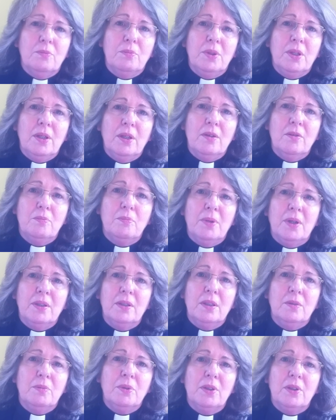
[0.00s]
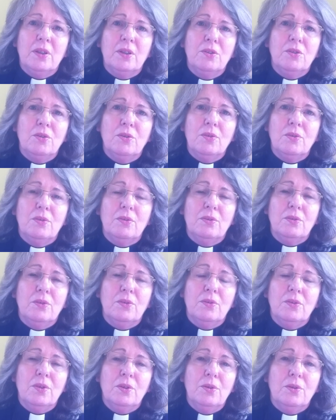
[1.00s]
that behave badly, but they're
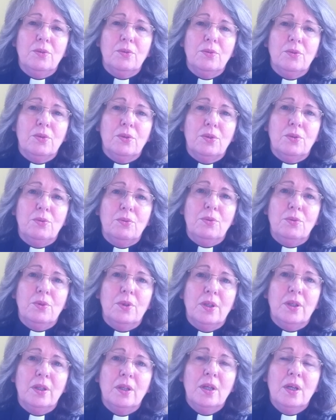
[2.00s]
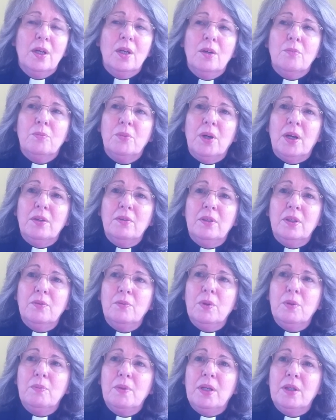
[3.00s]
not the whole story. But I
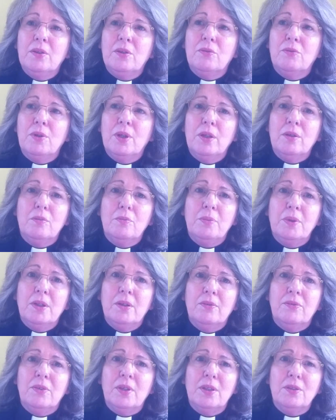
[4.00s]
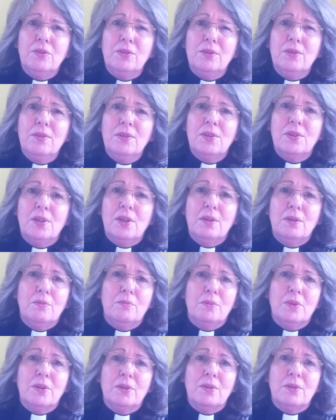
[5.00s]
think we made a real big fashion
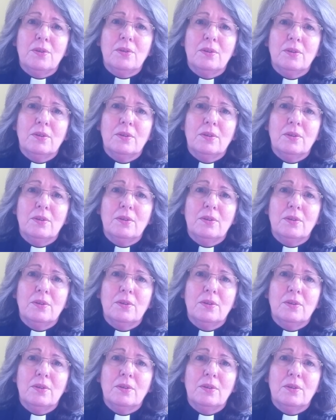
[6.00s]
statement,